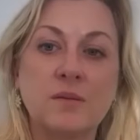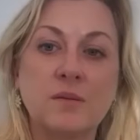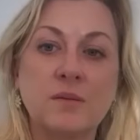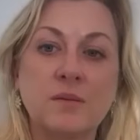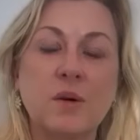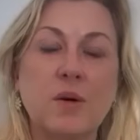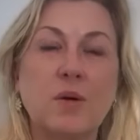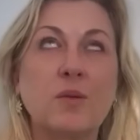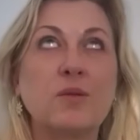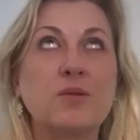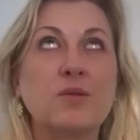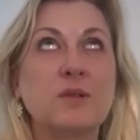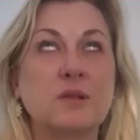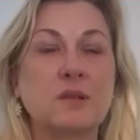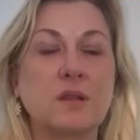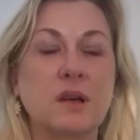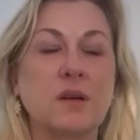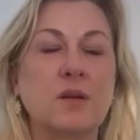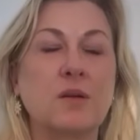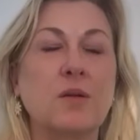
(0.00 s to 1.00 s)

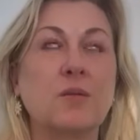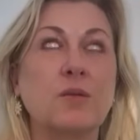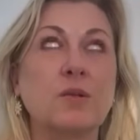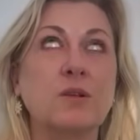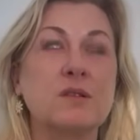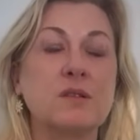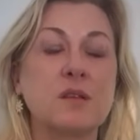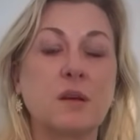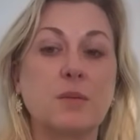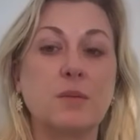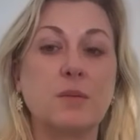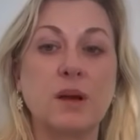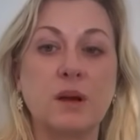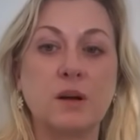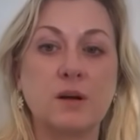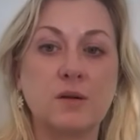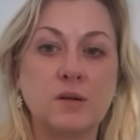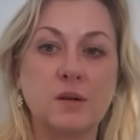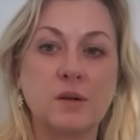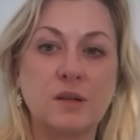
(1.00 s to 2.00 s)
almost, I wouldn't say
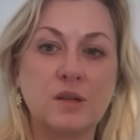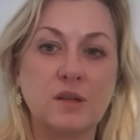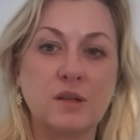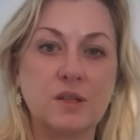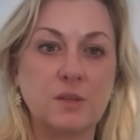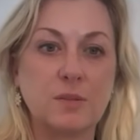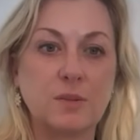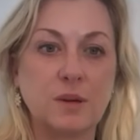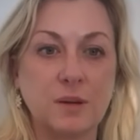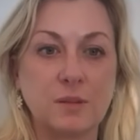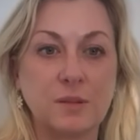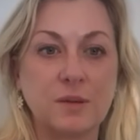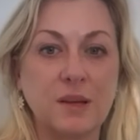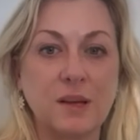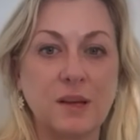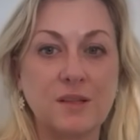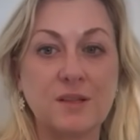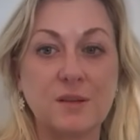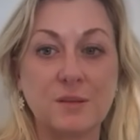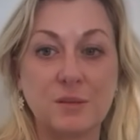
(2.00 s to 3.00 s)
paranoid because she probably
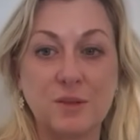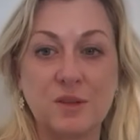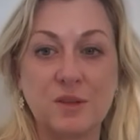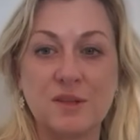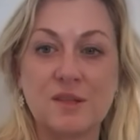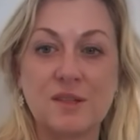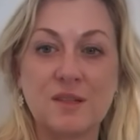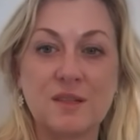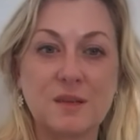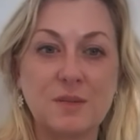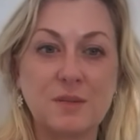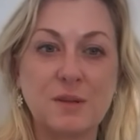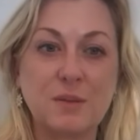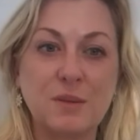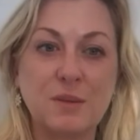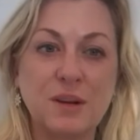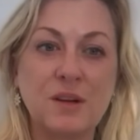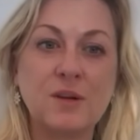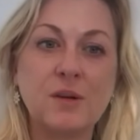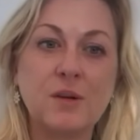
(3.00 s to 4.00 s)
had some reasons to be
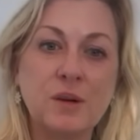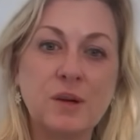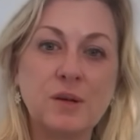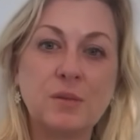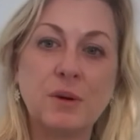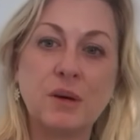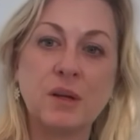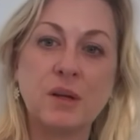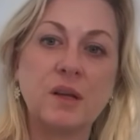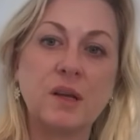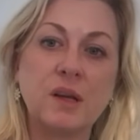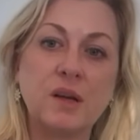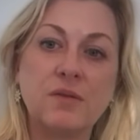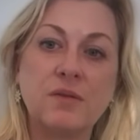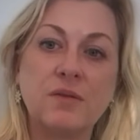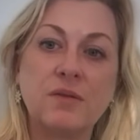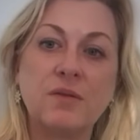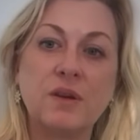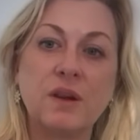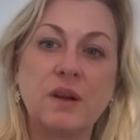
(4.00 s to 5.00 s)
paranoid, but like
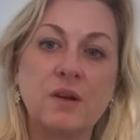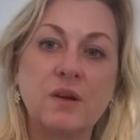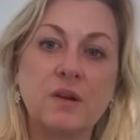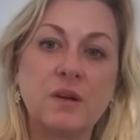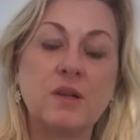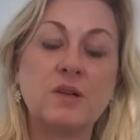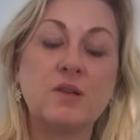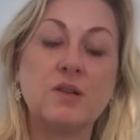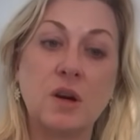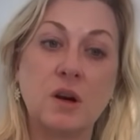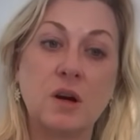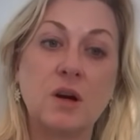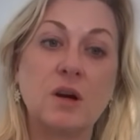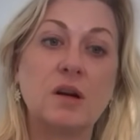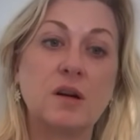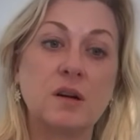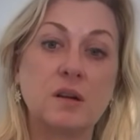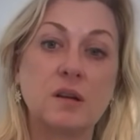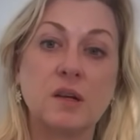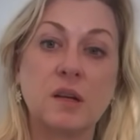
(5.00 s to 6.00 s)
very
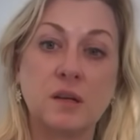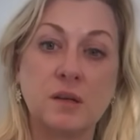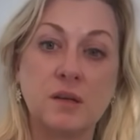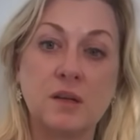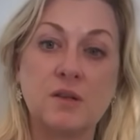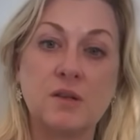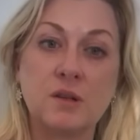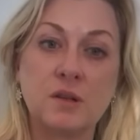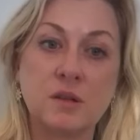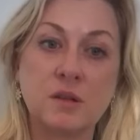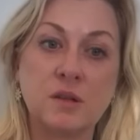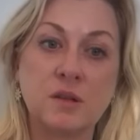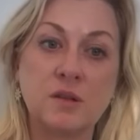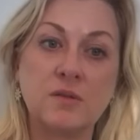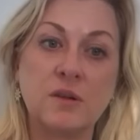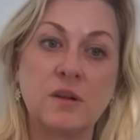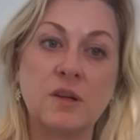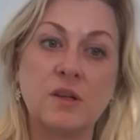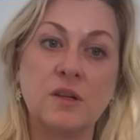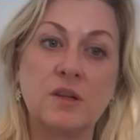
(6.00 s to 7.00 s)
dark. It turned
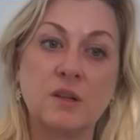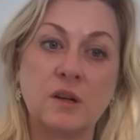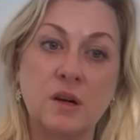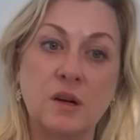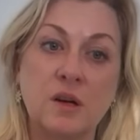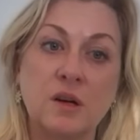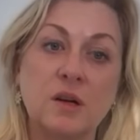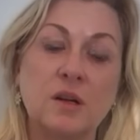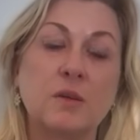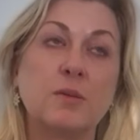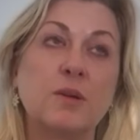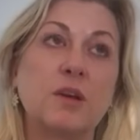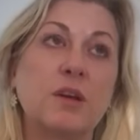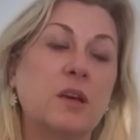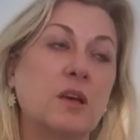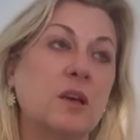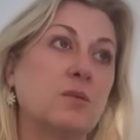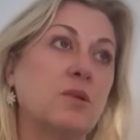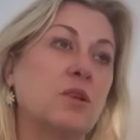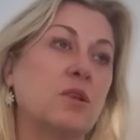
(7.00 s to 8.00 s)
very dark, and it
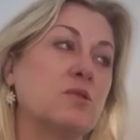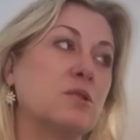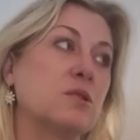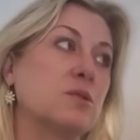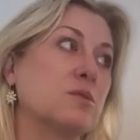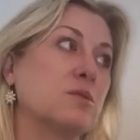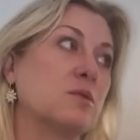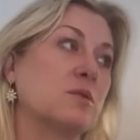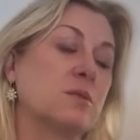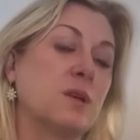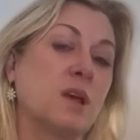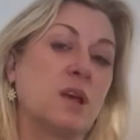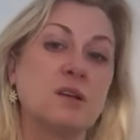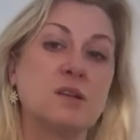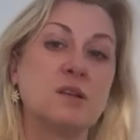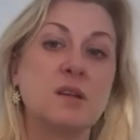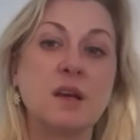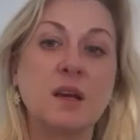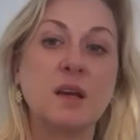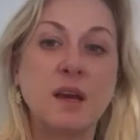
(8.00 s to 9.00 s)
became, she was
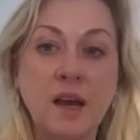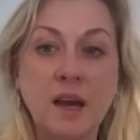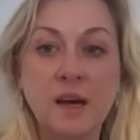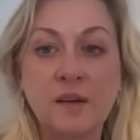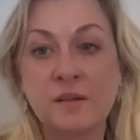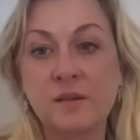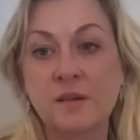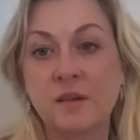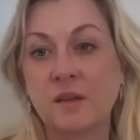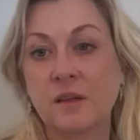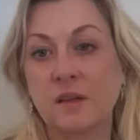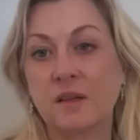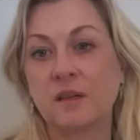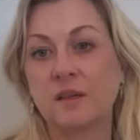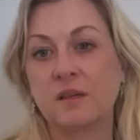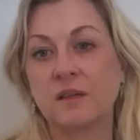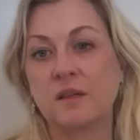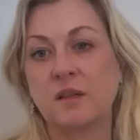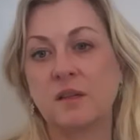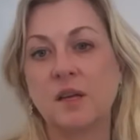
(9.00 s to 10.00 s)
anti-Catholic,
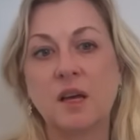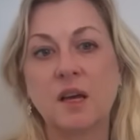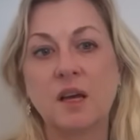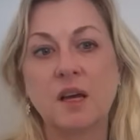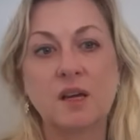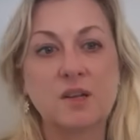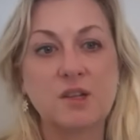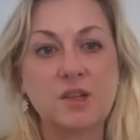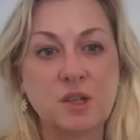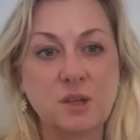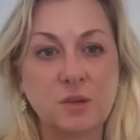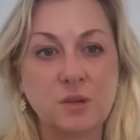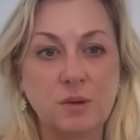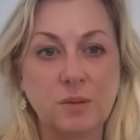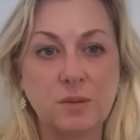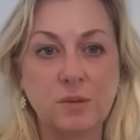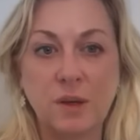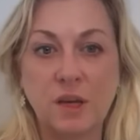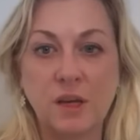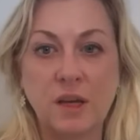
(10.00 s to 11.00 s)
and she
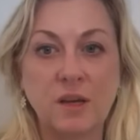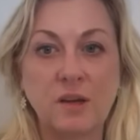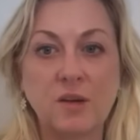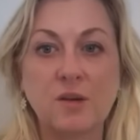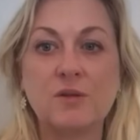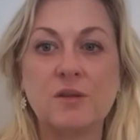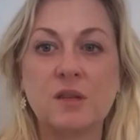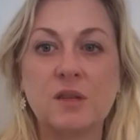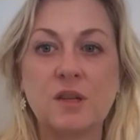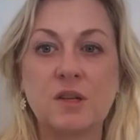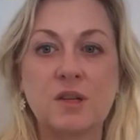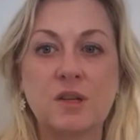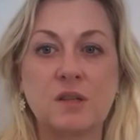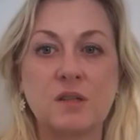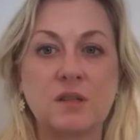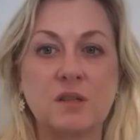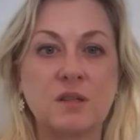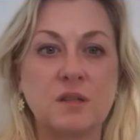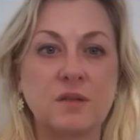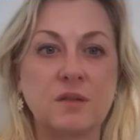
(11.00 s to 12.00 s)
would make
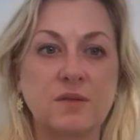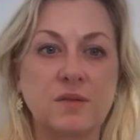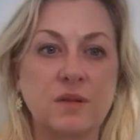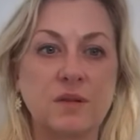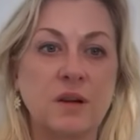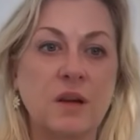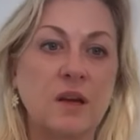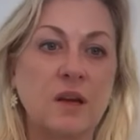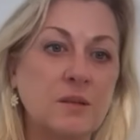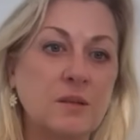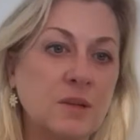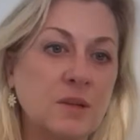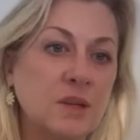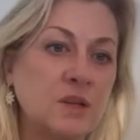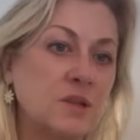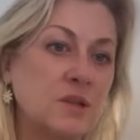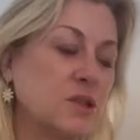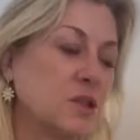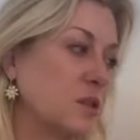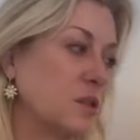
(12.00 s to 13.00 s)
accusations of her
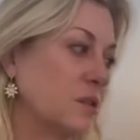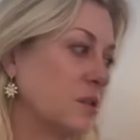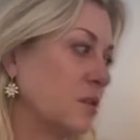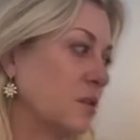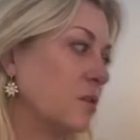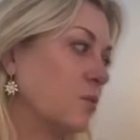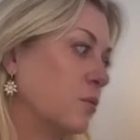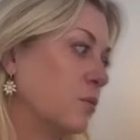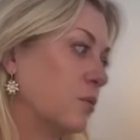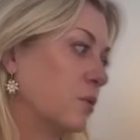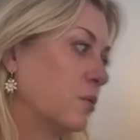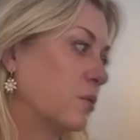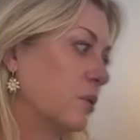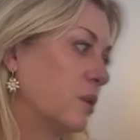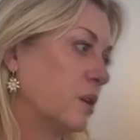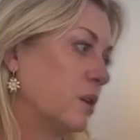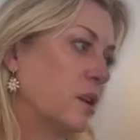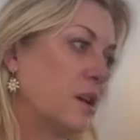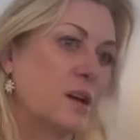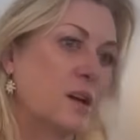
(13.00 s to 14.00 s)
enemies. She would
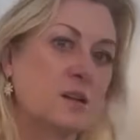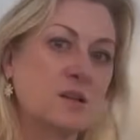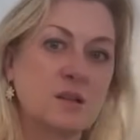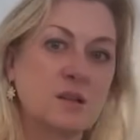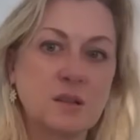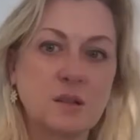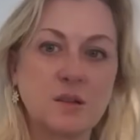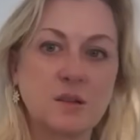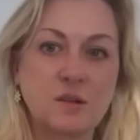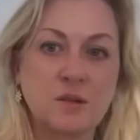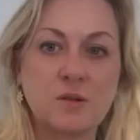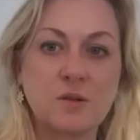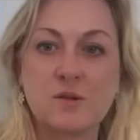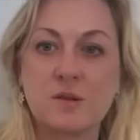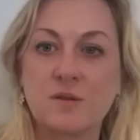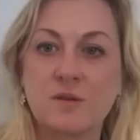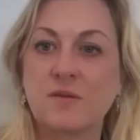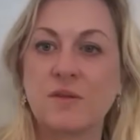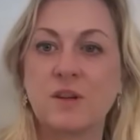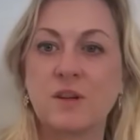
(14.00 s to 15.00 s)
reenact the
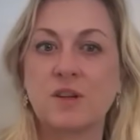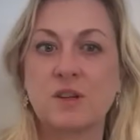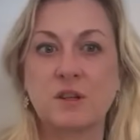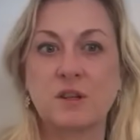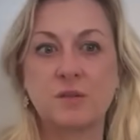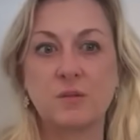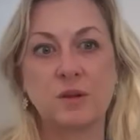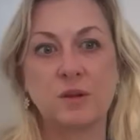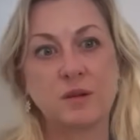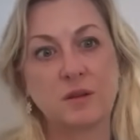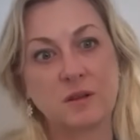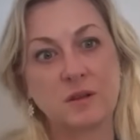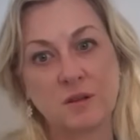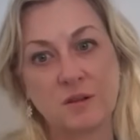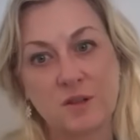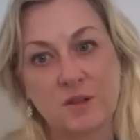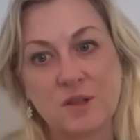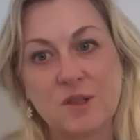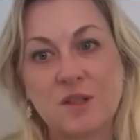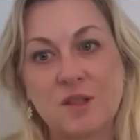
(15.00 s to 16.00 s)
crucifixion with her
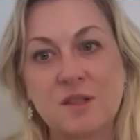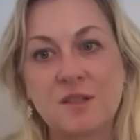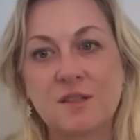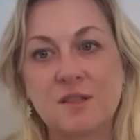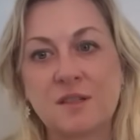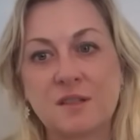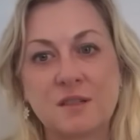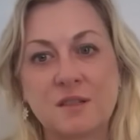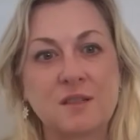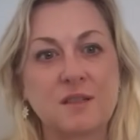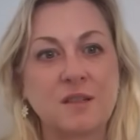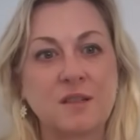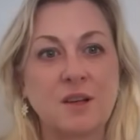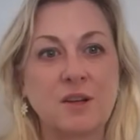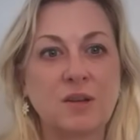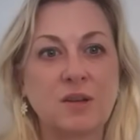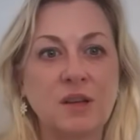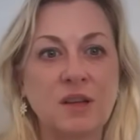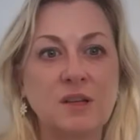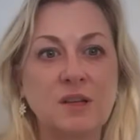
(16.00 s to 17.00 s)
as Jesus,
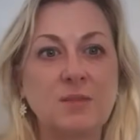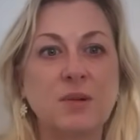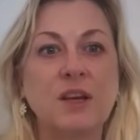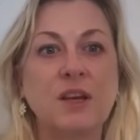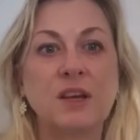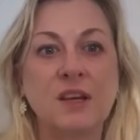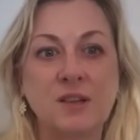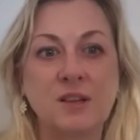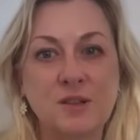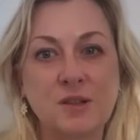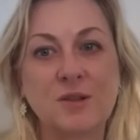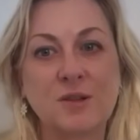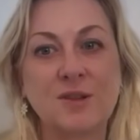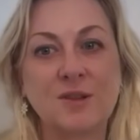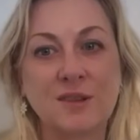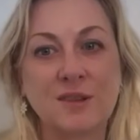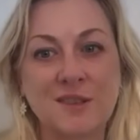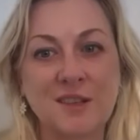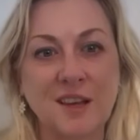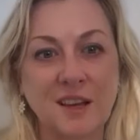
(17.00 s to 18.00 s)
like it took
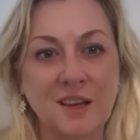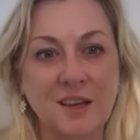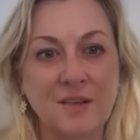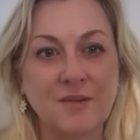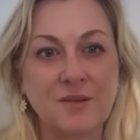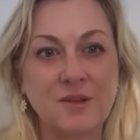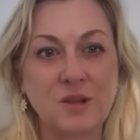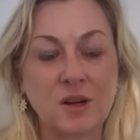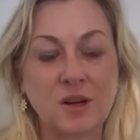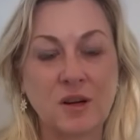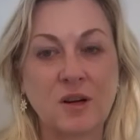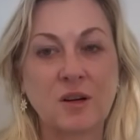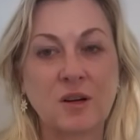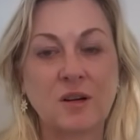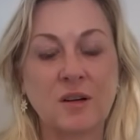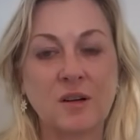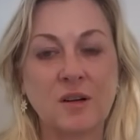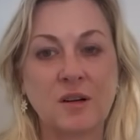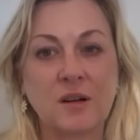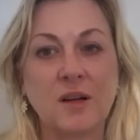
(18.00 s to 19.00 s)
this kind of
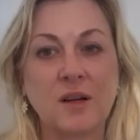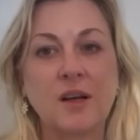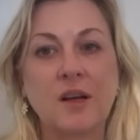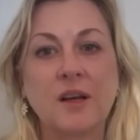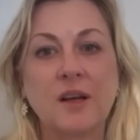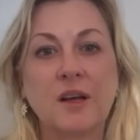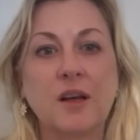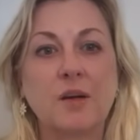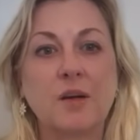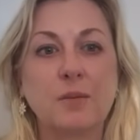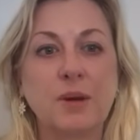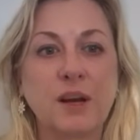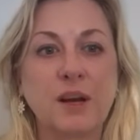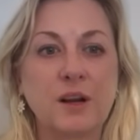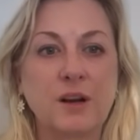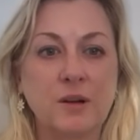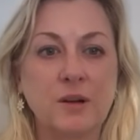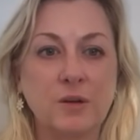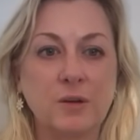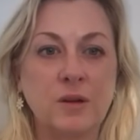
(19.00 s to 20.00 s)
darker,
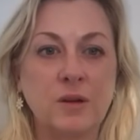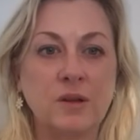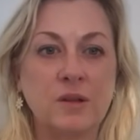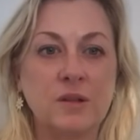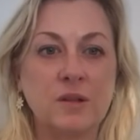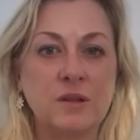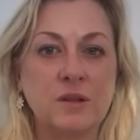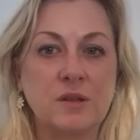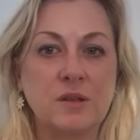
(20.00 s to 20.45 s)
paranoid